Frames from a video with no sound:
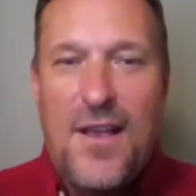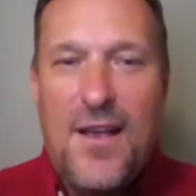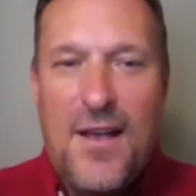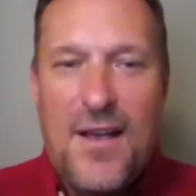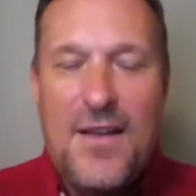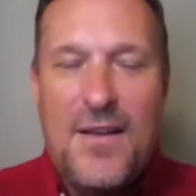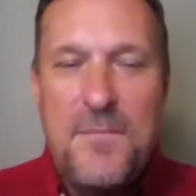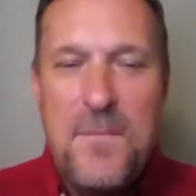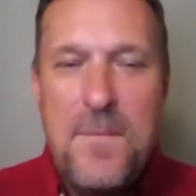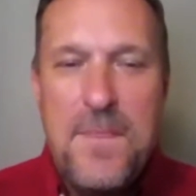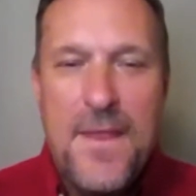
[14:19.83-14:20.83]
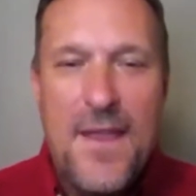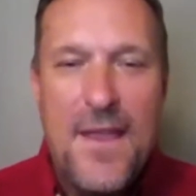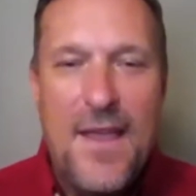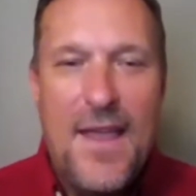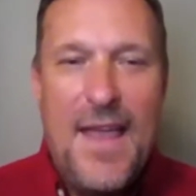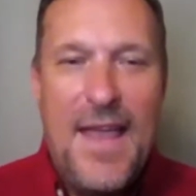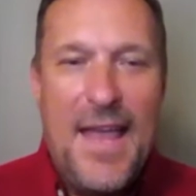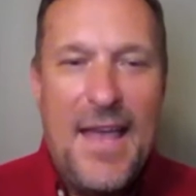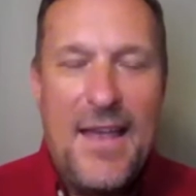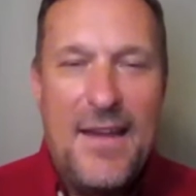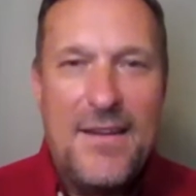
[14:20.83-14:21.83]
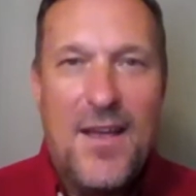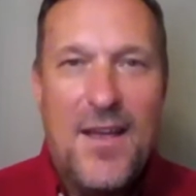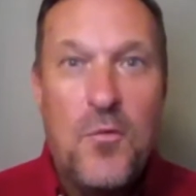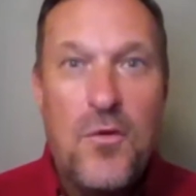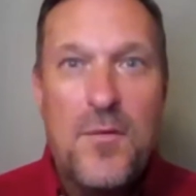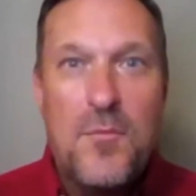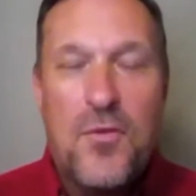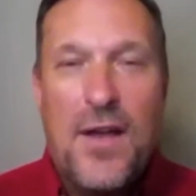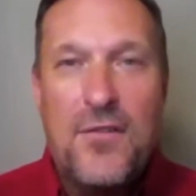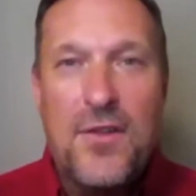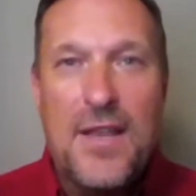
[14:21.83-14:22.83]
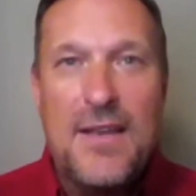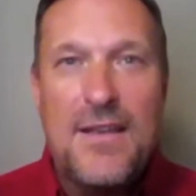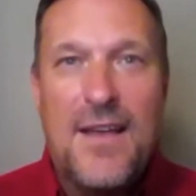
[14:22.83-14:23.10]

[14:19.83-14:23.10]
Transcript: and I wore them proudly.